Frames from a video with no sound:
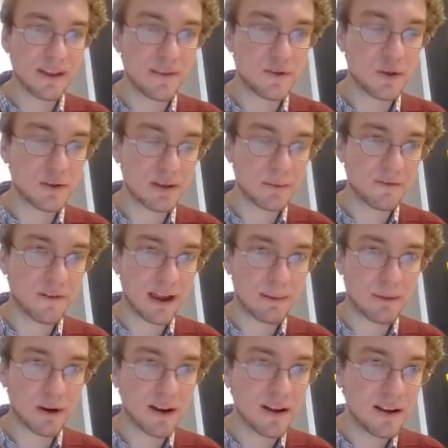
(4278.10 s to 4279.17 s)
gives you some
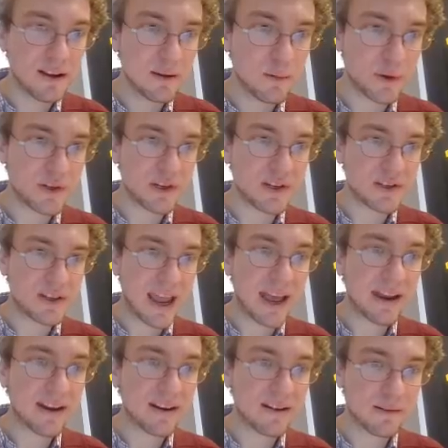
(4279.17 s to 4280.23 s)
fiber, which is
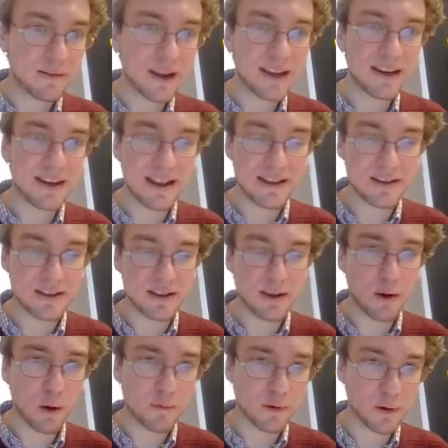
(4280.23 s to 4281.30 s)
N, right? And
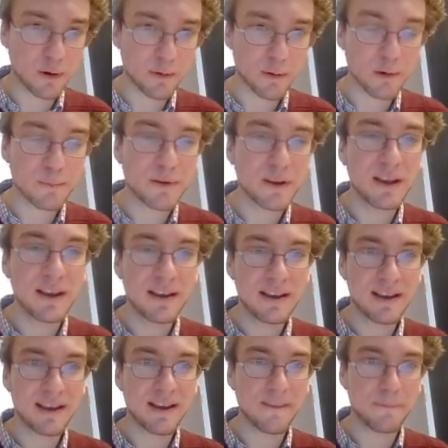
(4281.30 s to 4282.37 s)
the overall group
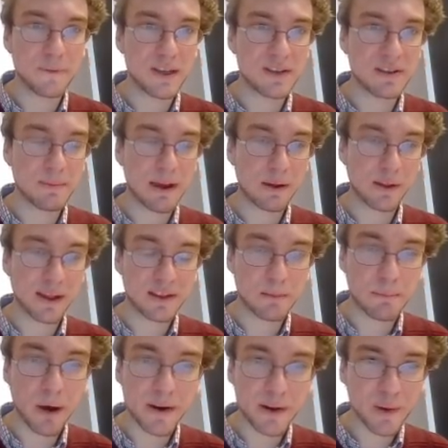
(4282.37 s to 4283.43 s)
is somehow like
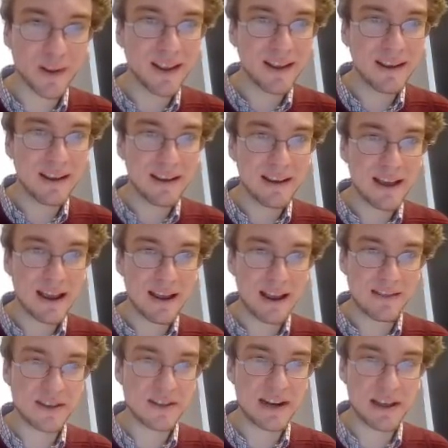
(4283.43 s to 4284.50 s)
the bundle.
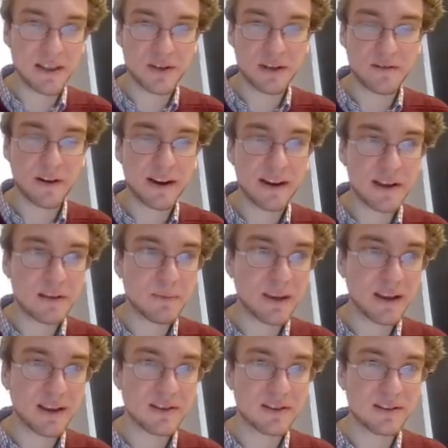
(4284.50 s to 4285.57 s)
And this analogy is very nice
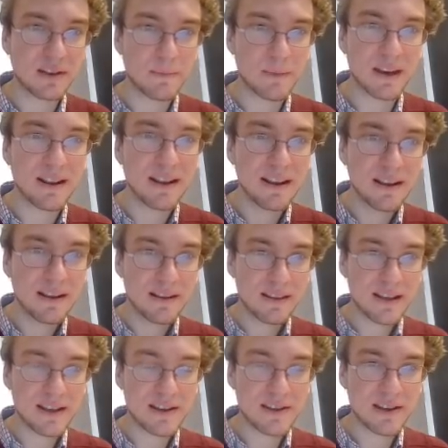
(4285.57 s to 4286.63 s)
because,
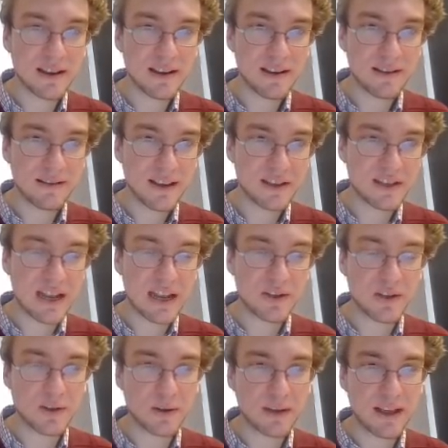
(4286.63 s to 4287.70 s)
these
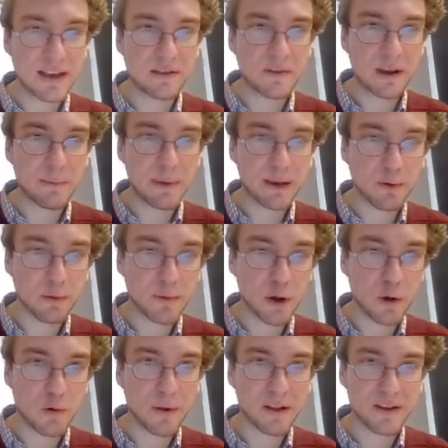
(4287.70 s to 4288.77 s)
extensions are classified by group
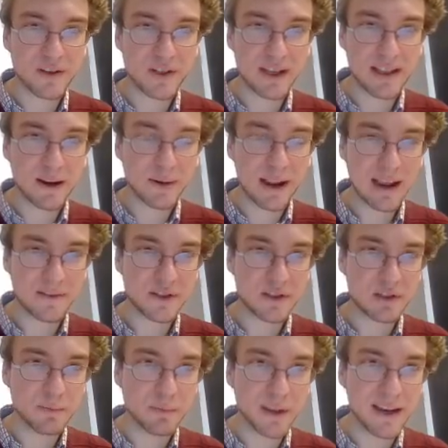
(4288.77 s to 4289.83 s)
cohomology. They don't have to
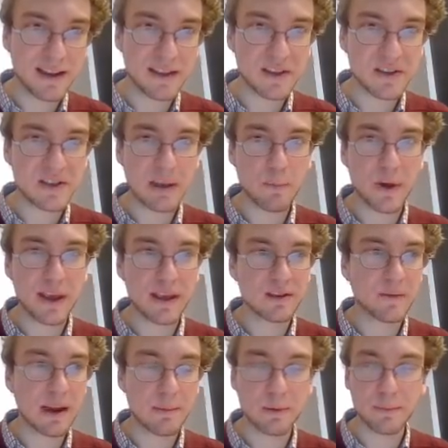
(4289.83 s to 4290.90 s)
split in the same way
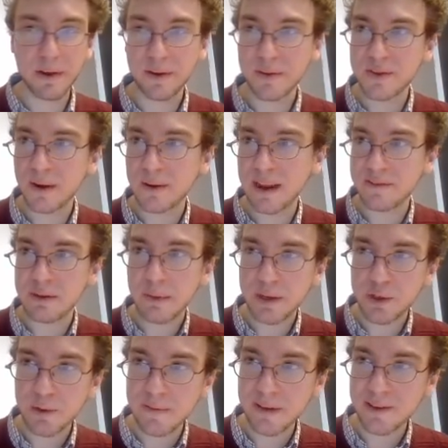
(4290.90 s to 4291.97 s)
as fiber bundles don't have to be
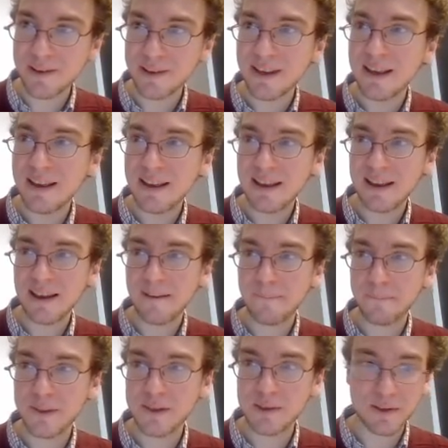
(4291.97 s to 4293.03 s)
trivial.
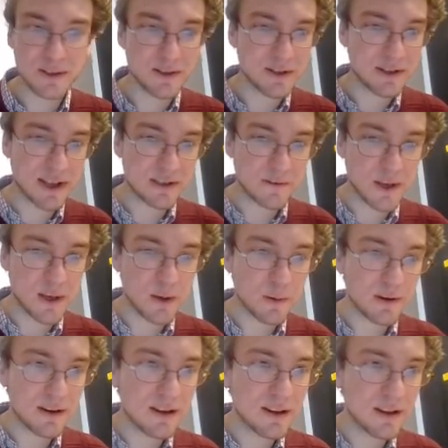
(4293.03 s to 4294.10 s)
So there's lots of
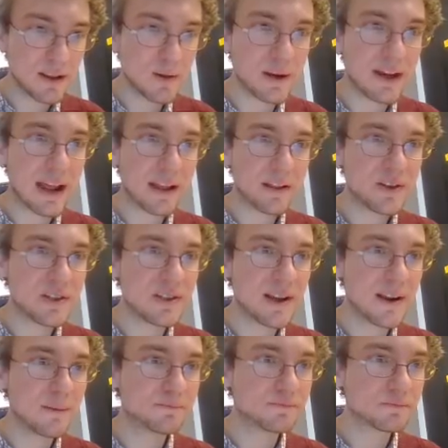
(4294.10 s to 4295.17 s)
cute analogies
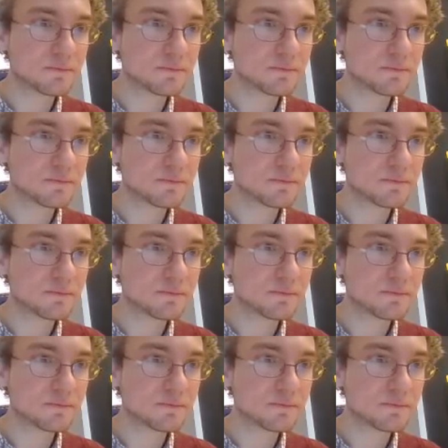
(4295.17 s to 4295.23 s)
there.